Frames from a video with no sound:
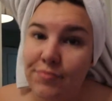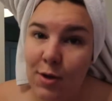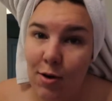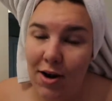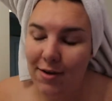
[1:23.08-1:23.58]

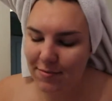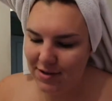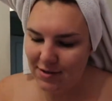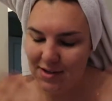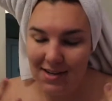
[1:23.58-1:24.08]
Alright,
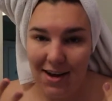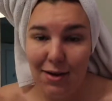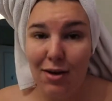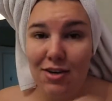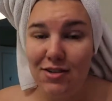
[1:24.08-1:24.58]
as you can
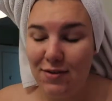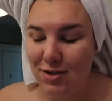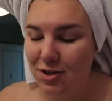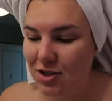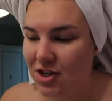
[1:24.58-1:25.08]
tell, I just
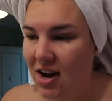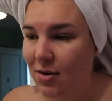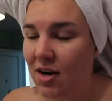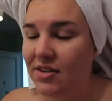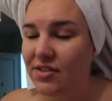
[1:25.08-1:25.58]
finished in the
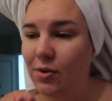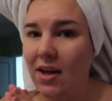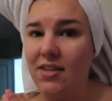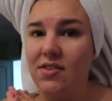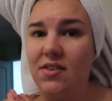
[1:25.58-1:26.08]
shower, so
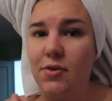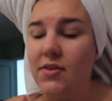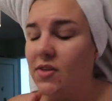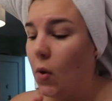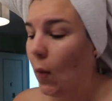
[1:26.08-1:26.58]
let's do
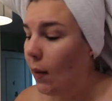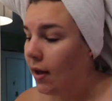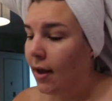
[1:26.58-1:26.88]
this whole